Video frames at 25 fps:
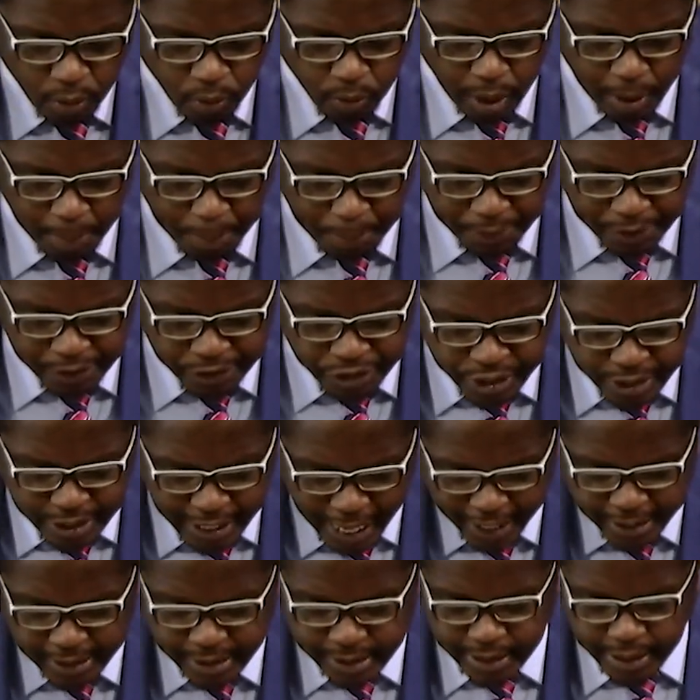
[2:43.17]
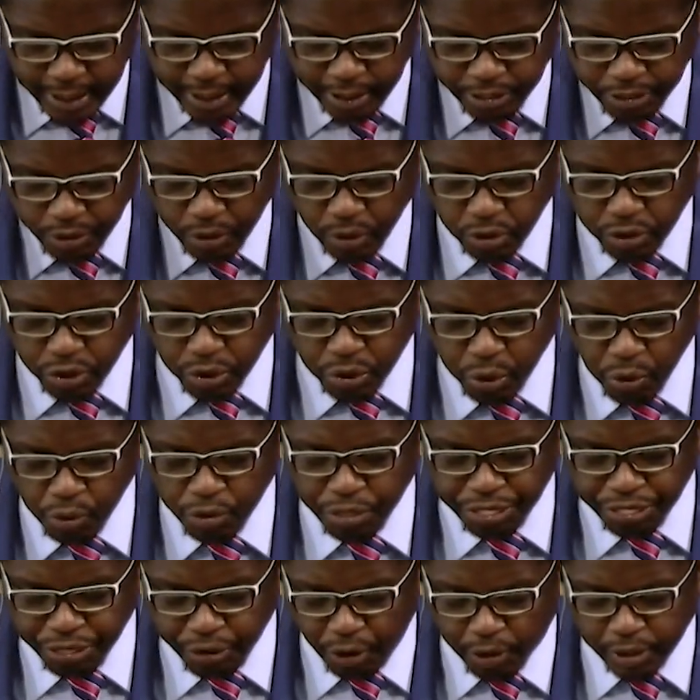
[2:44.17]
were precisely those who
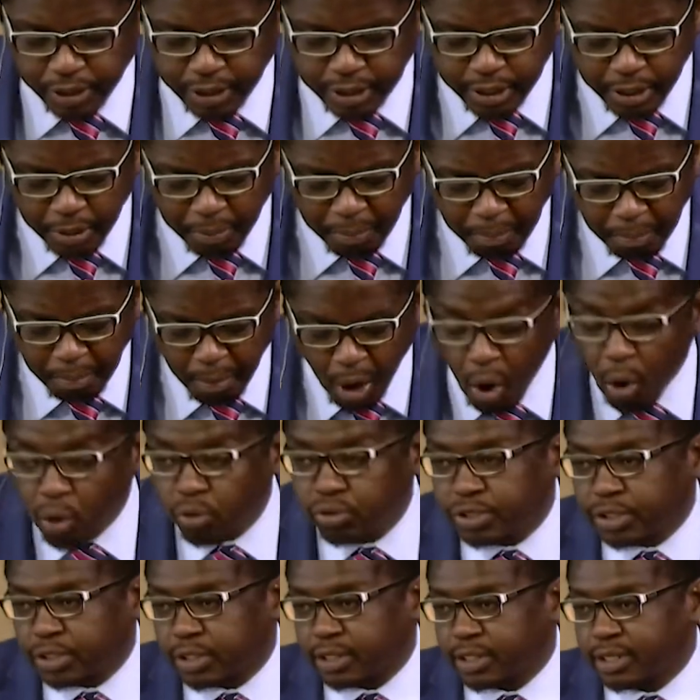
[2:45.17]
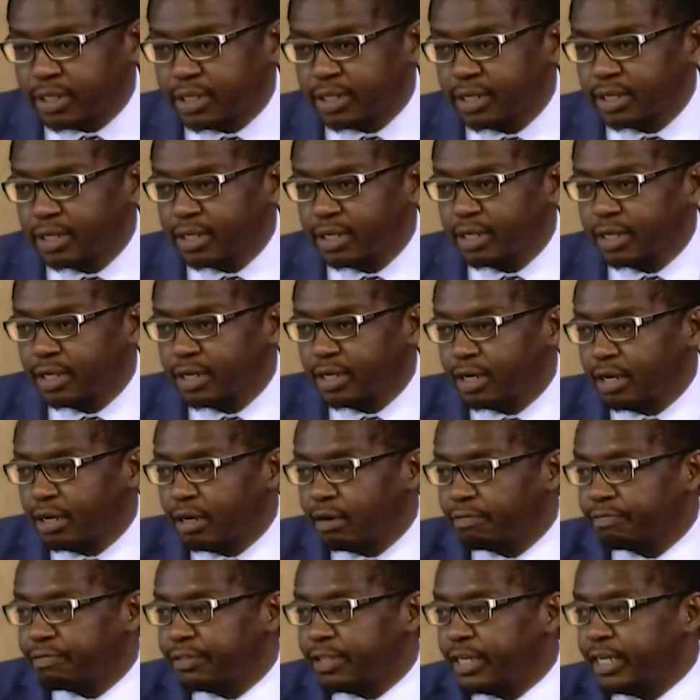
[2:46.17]
thought the most
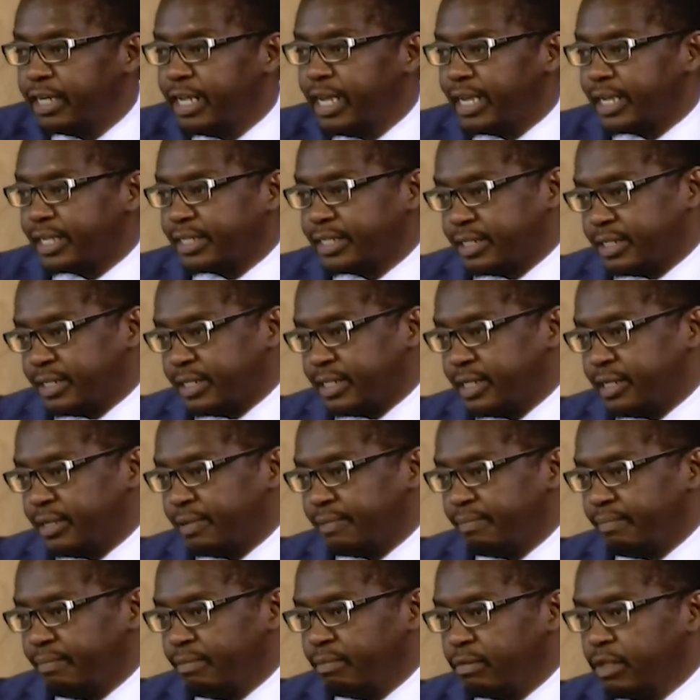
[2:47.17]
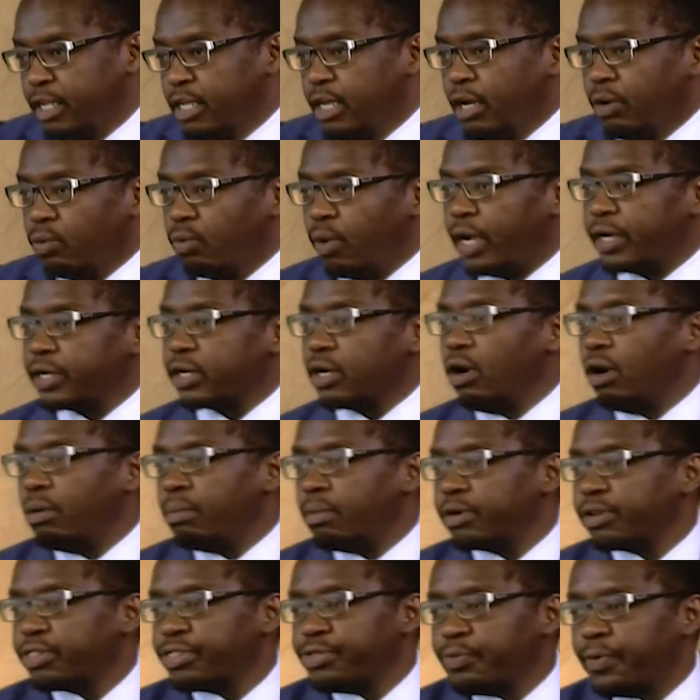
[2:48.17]
of the next. One
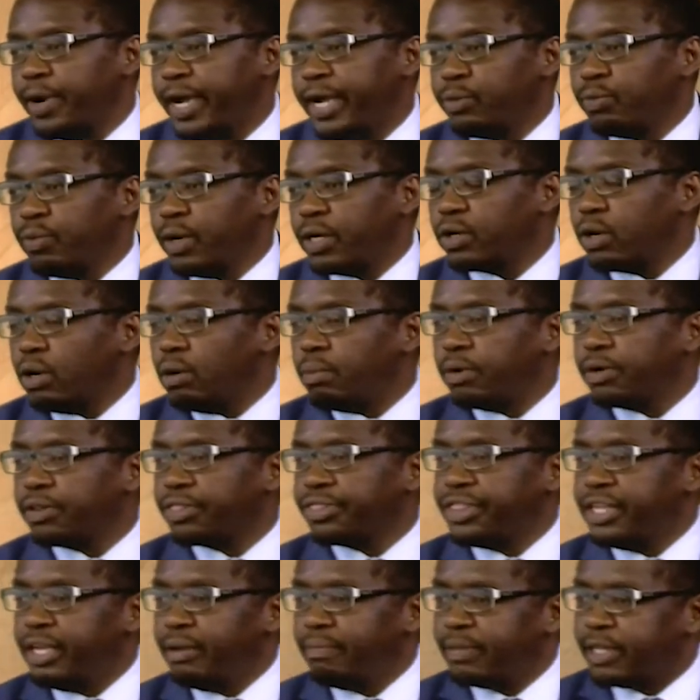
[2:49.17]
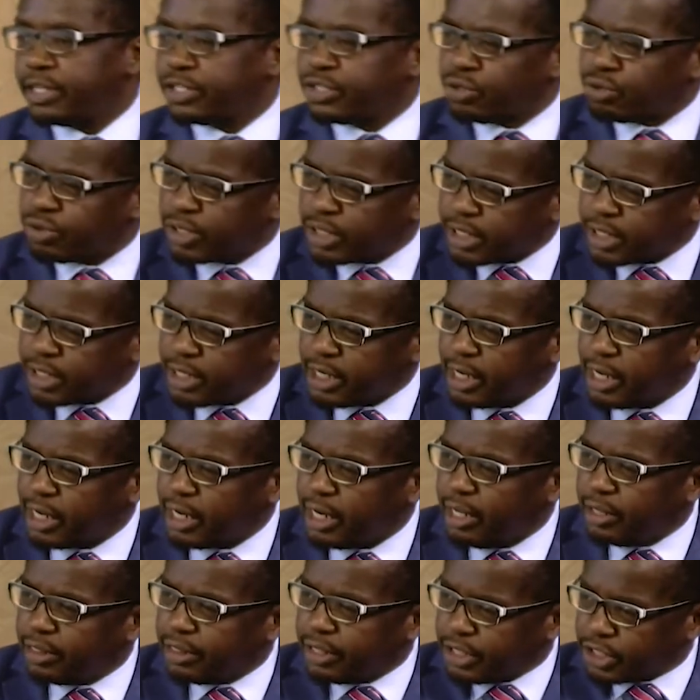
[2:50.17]
common theme that you see
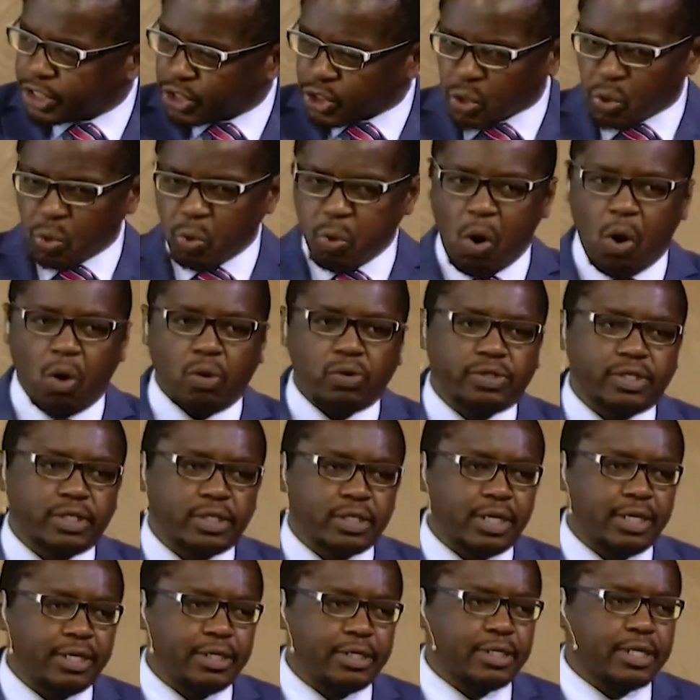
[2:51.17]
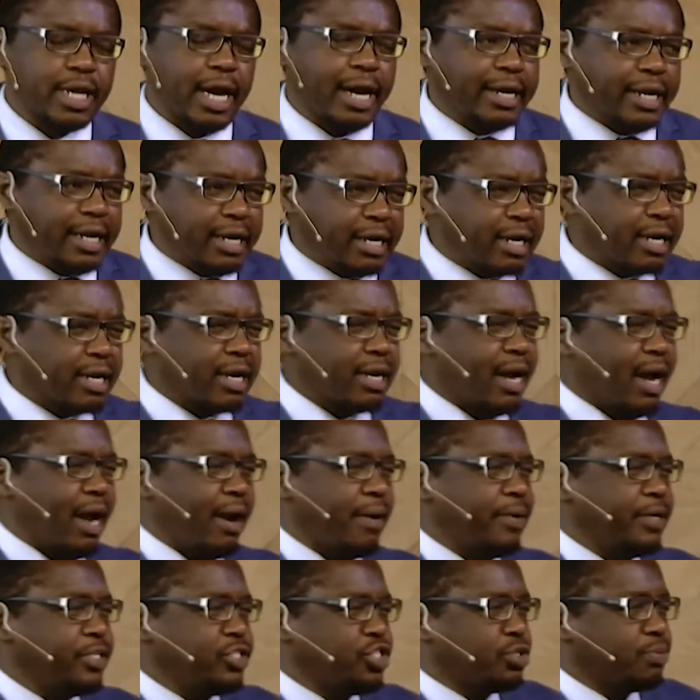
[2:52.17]
in these quotes is an
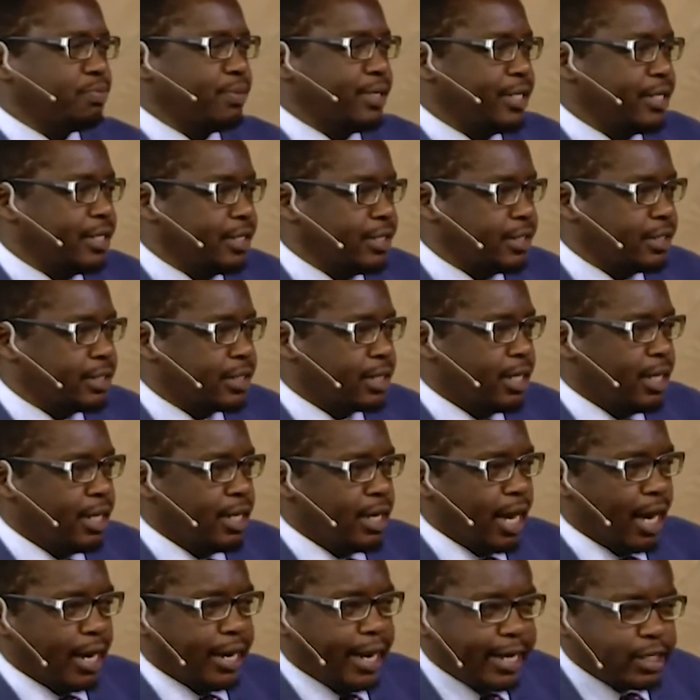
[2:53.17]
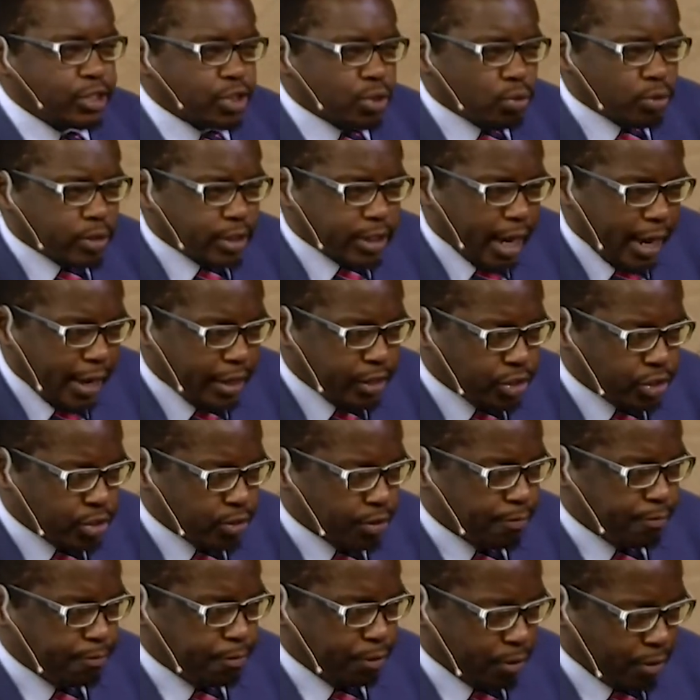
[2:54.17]
encouragement, an
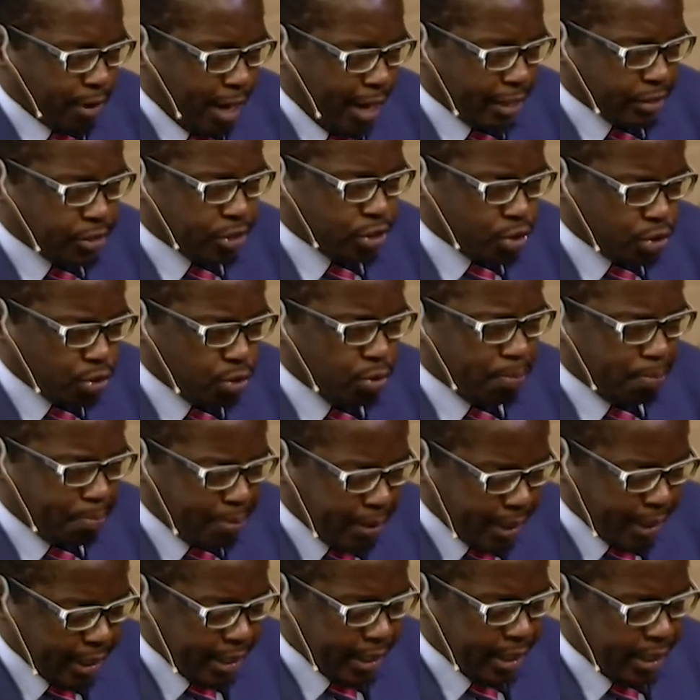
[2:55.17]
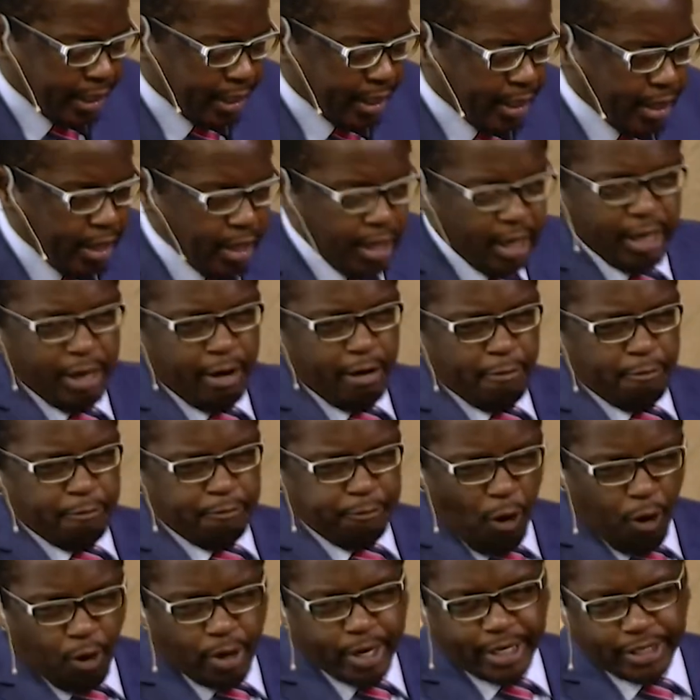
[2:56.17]
exhortation for us to be
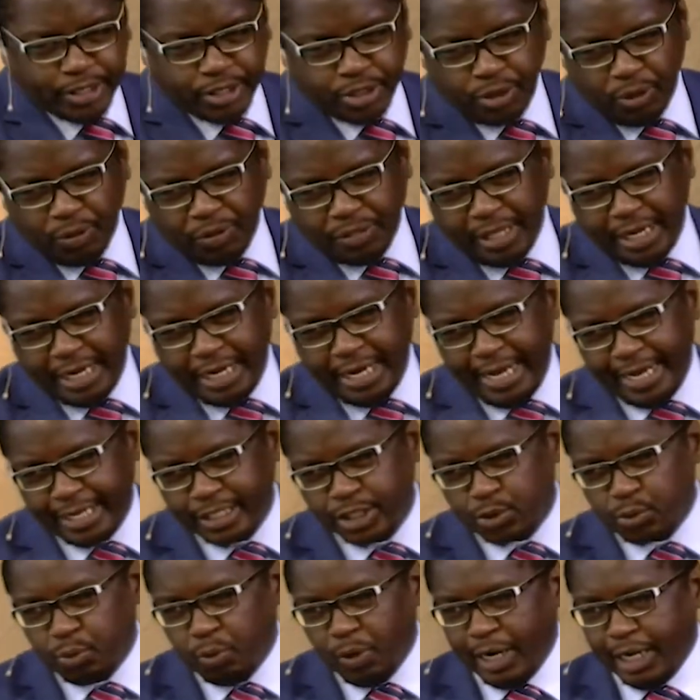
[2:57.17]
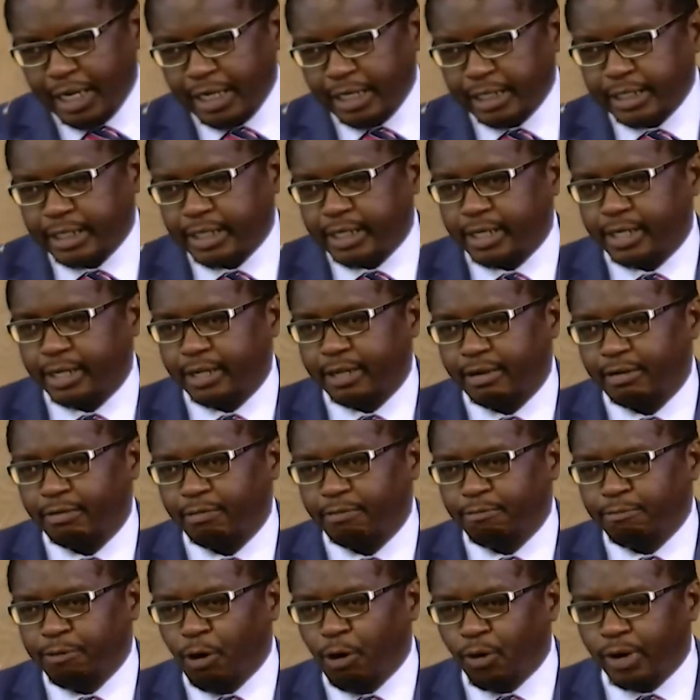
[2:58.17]
focused on the next world,
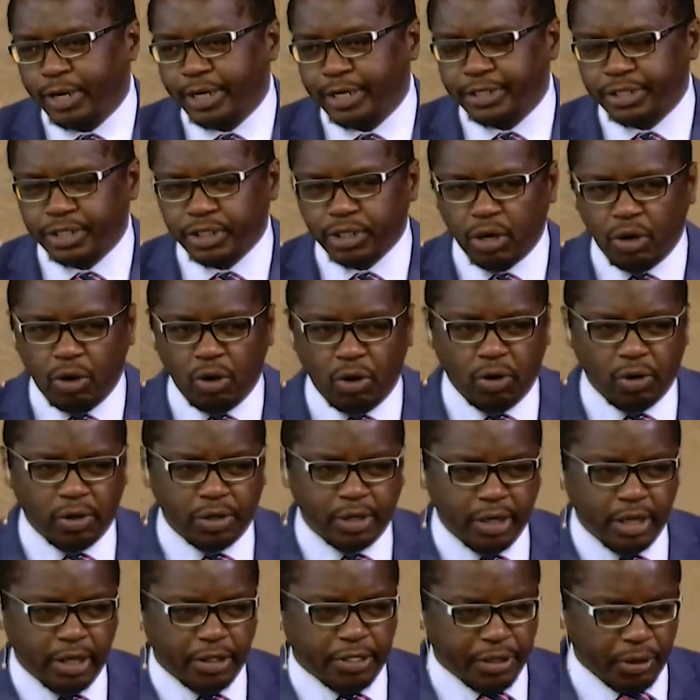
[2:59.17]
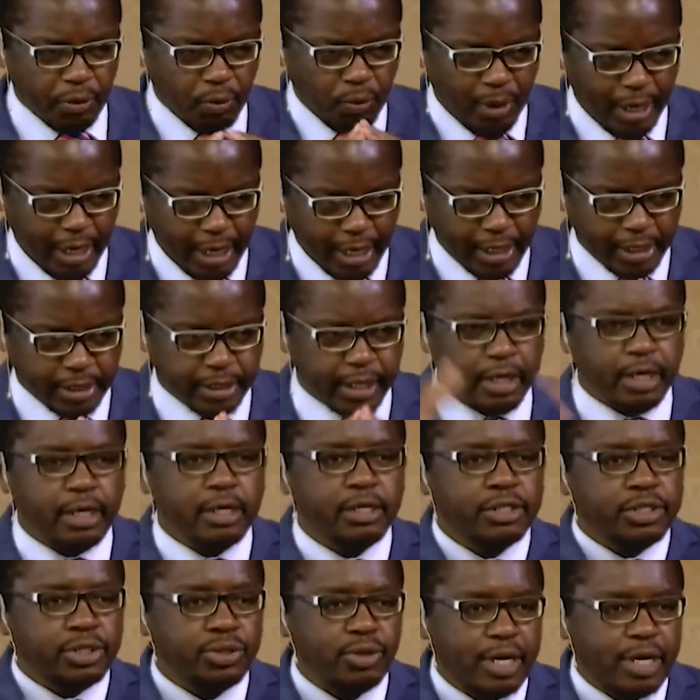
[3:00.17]
focused on the world to